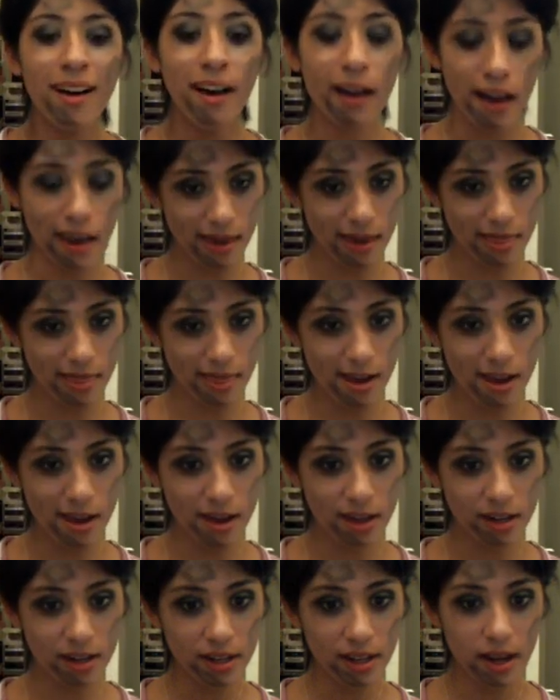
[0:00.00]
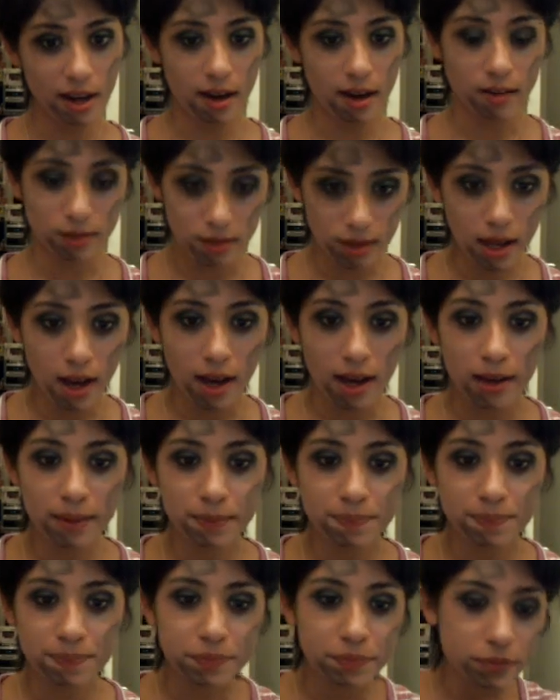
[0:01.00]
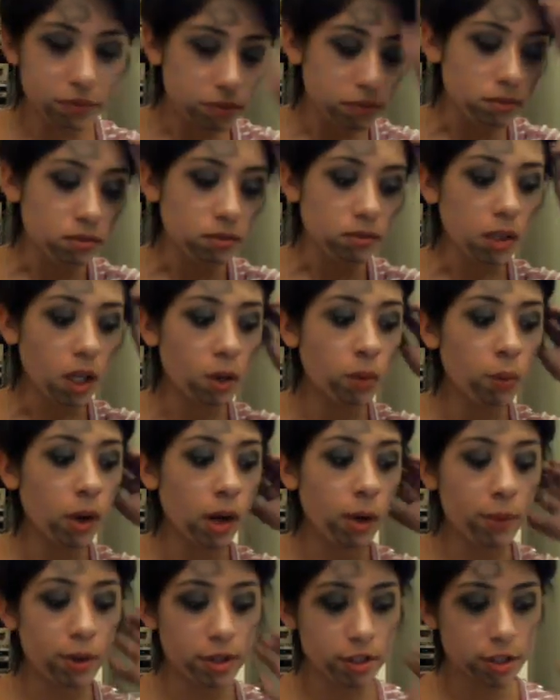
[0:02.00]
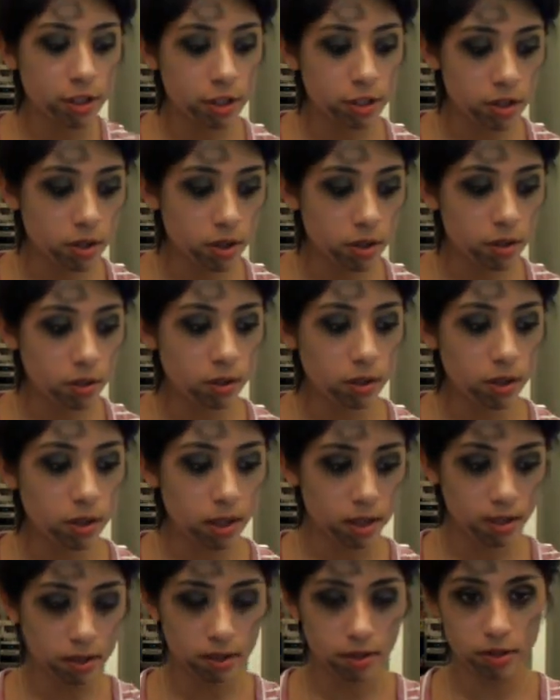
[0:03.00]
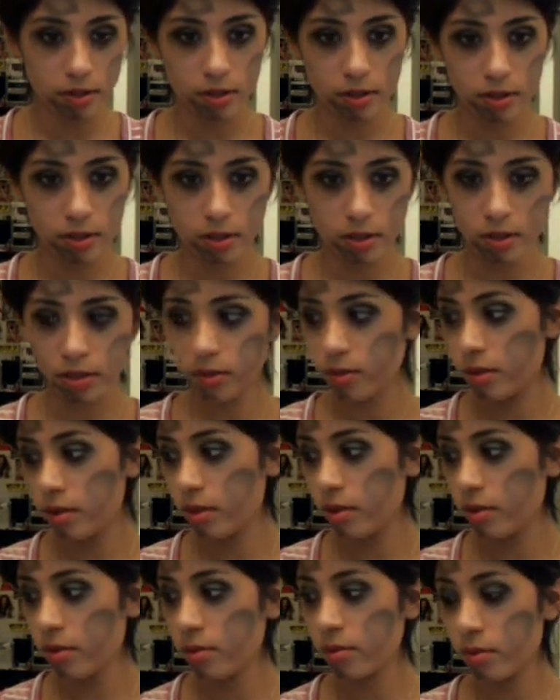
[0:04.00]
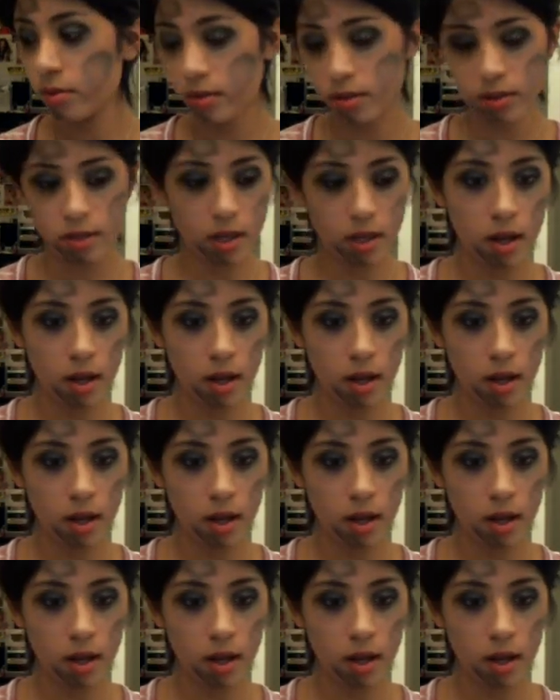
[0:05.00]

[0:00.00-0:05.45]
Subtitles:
And then, after that, what I want you to do is to use